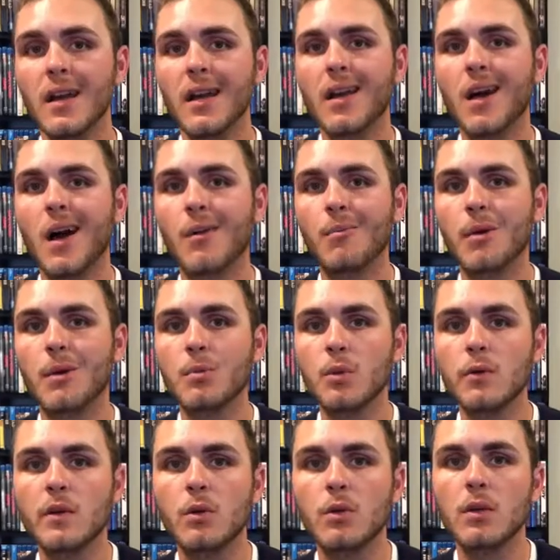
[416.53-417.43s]
and comic book
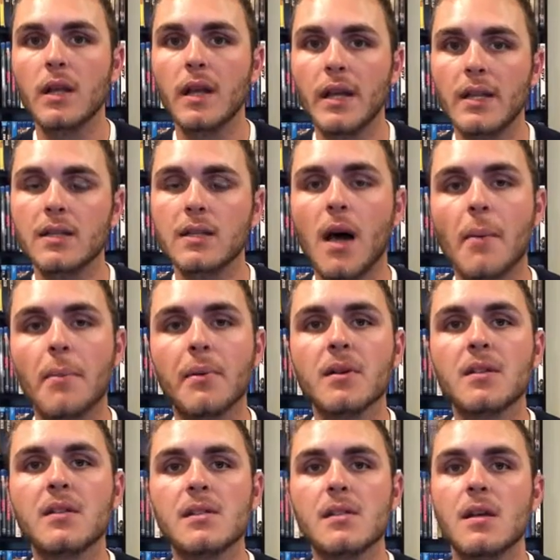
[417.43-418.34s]
movie related
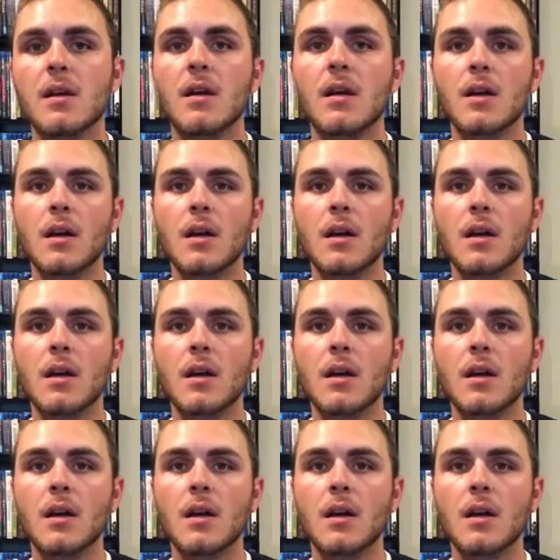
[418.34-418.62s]
topics.